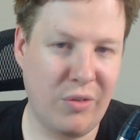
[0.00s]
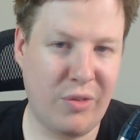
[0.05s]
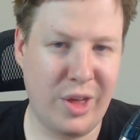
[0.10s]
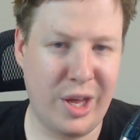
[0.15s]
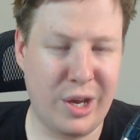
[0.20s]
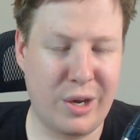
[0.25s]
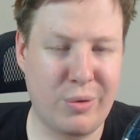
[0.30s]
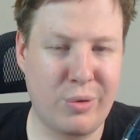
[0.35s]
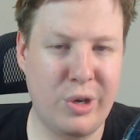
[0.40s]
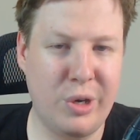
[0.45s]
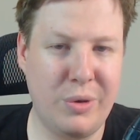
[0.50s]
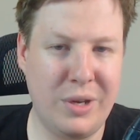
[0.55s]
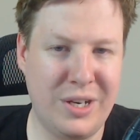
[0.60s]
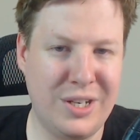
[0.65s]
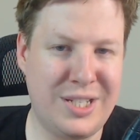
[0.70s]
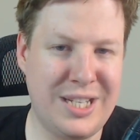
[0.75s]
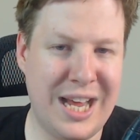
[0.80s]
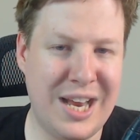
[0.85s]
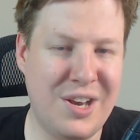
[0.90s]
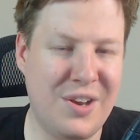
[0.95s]
their crew in
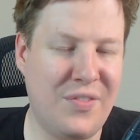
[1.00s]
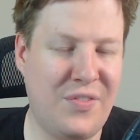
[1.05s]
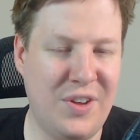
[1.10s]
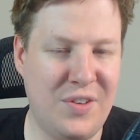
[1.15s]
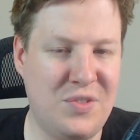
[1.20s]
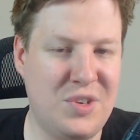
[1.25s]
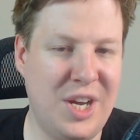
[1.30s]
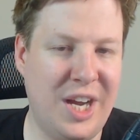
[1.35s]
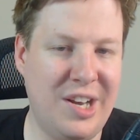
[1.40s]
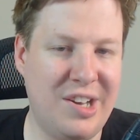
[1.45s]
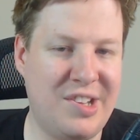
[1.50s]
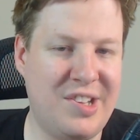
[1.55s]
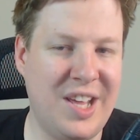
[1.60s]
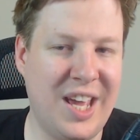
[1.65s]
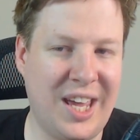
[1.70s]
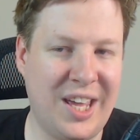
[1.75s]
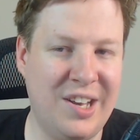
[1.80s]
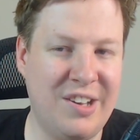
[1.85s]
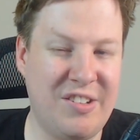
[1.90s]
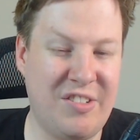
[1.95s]
10 to 15
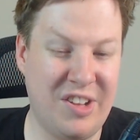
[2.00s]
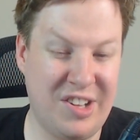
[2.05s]
seconds,